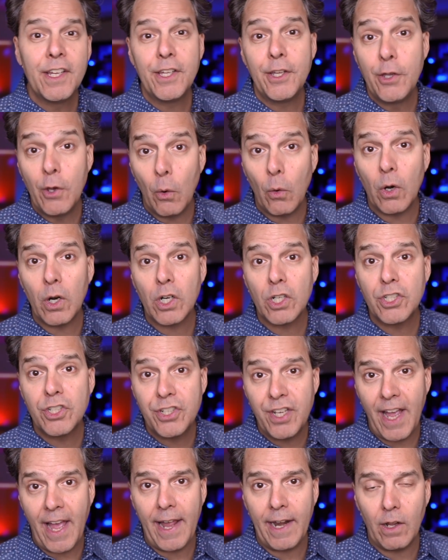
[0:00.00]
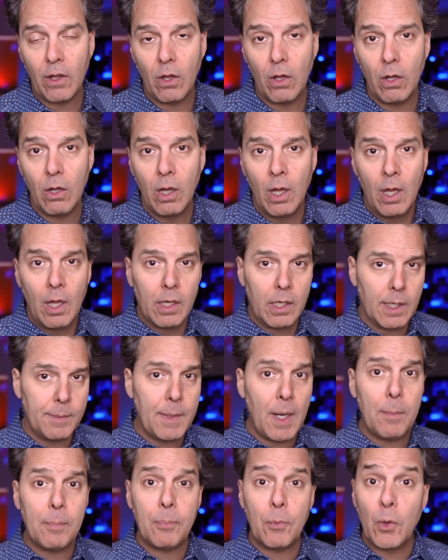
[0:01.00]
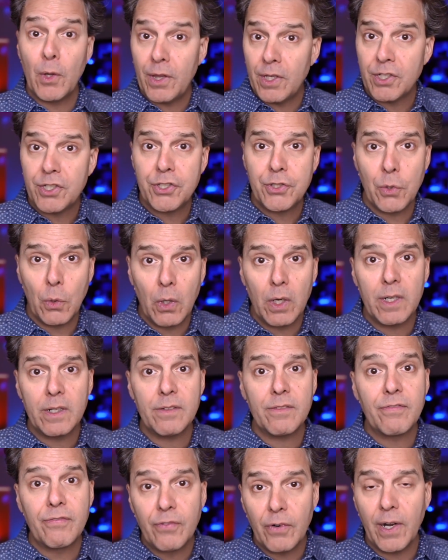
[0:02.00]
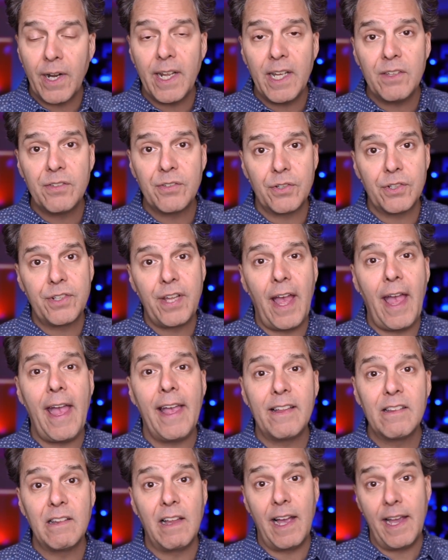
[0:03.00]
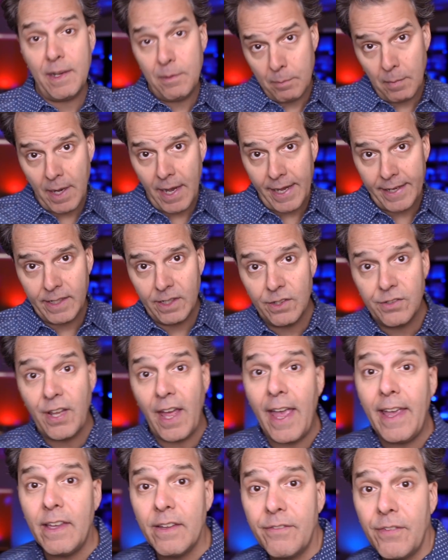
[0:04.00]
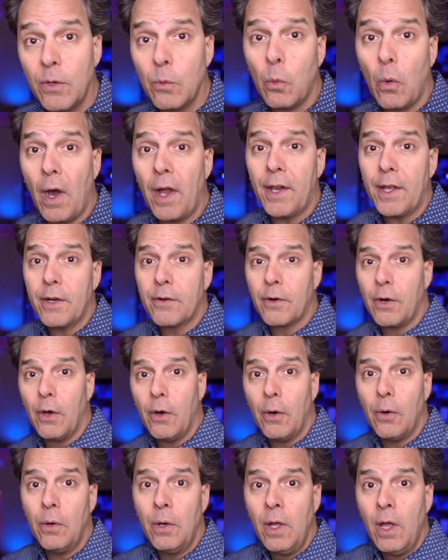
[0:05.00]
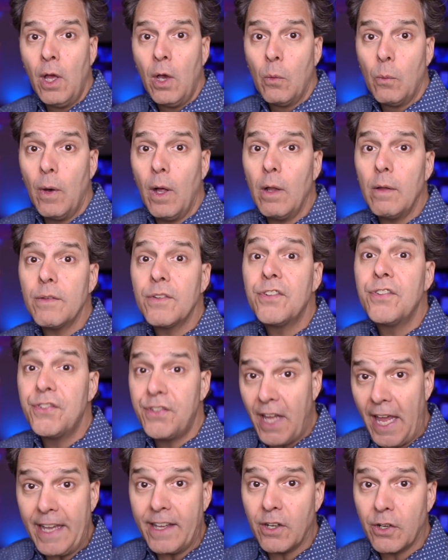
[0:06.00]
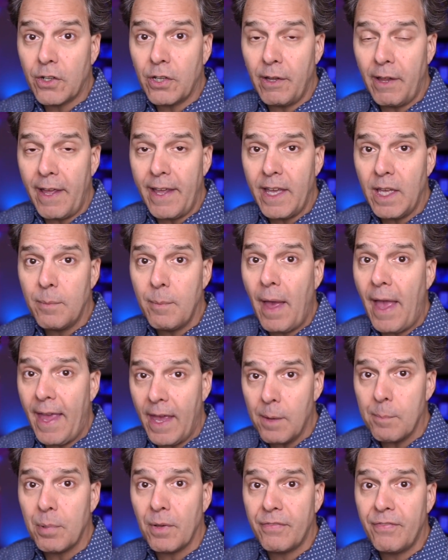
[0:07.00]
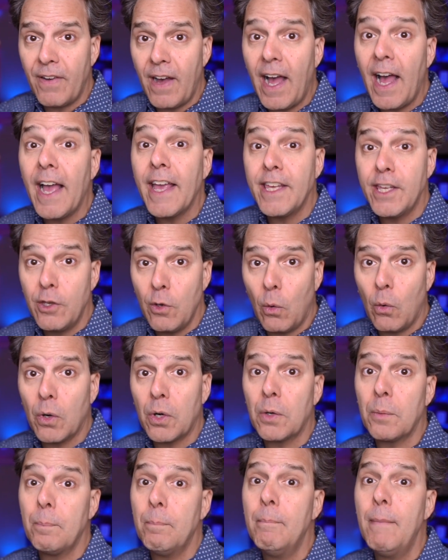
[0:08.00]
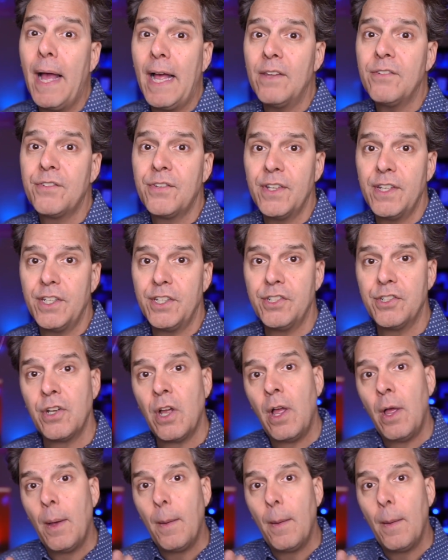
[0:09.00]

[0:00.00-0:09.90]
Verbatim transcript: your channel. Come up with a short phrase or tagline. Mine is, hey, if you want to grow, well, stake your claim, amplify your message